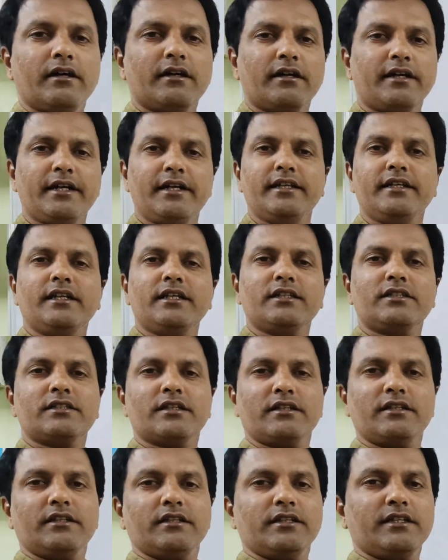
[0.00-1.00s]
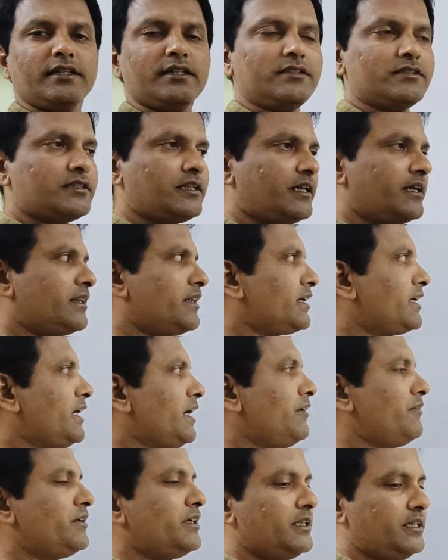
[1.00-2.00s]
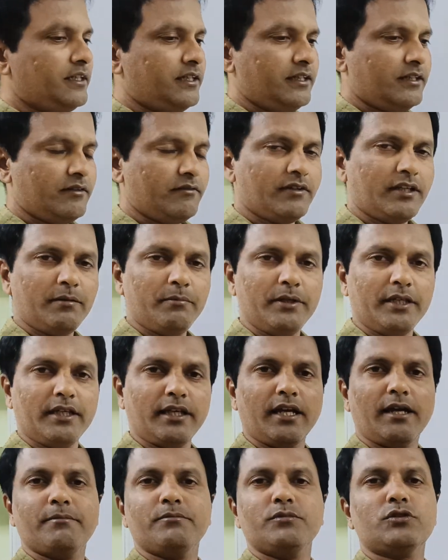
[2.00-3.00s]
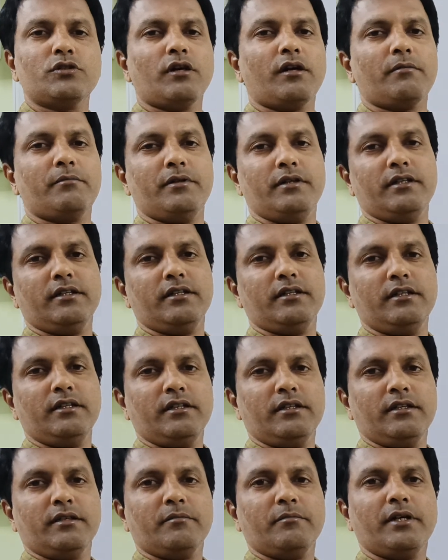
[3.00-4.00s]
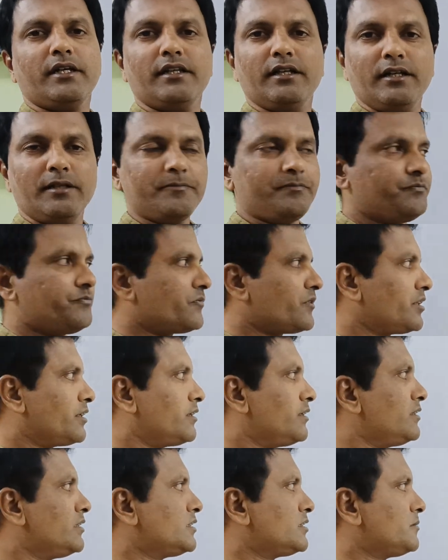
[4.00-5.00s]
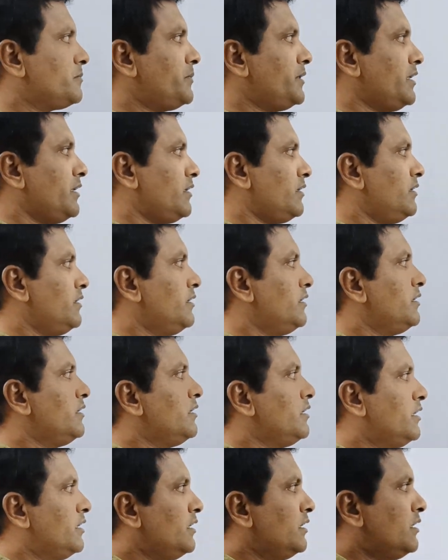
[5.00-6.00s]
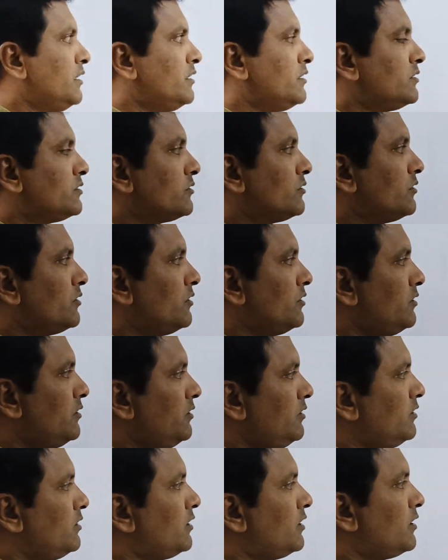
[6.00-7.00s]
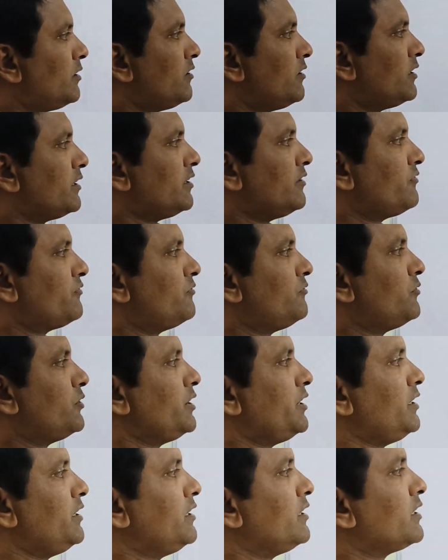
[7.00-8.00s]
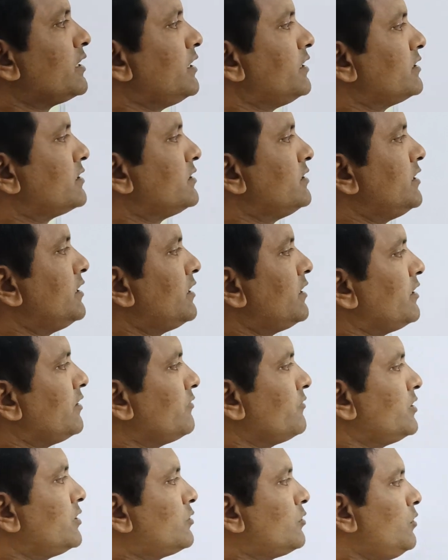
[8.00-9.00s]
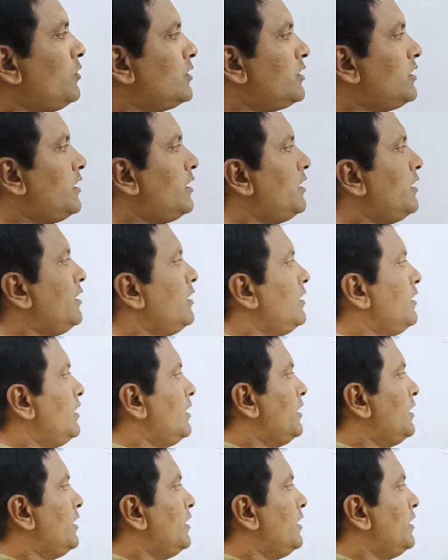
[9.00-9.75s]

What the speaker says: radiation inside the cavity will be absorbed by the sphere. So if we consider, if the total